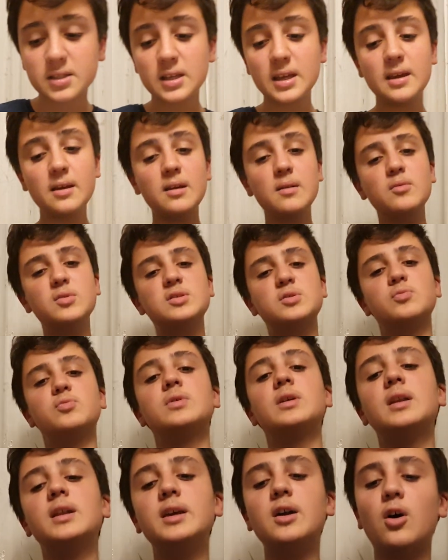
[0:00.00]
It was
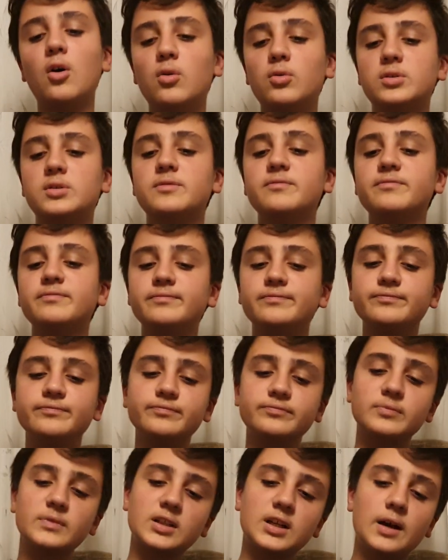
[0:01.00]
really old.
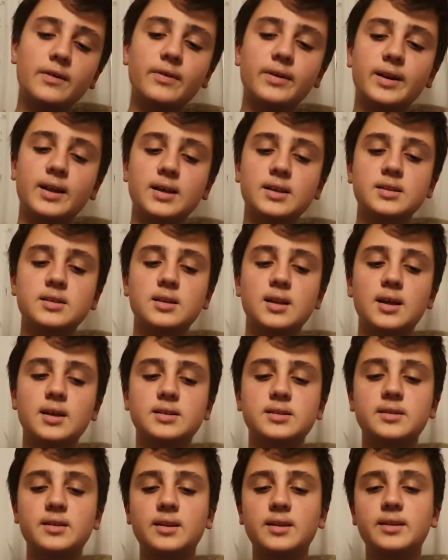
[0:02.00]
Cover nice
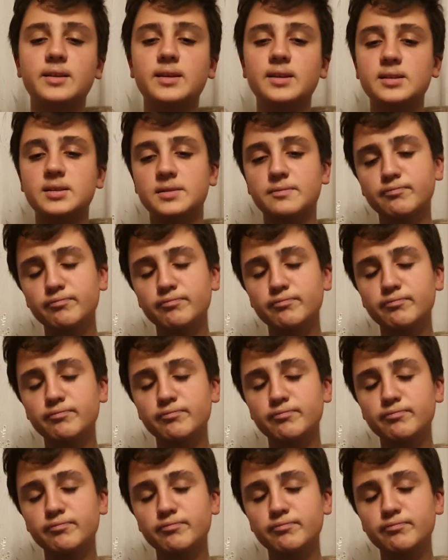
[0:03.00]
this.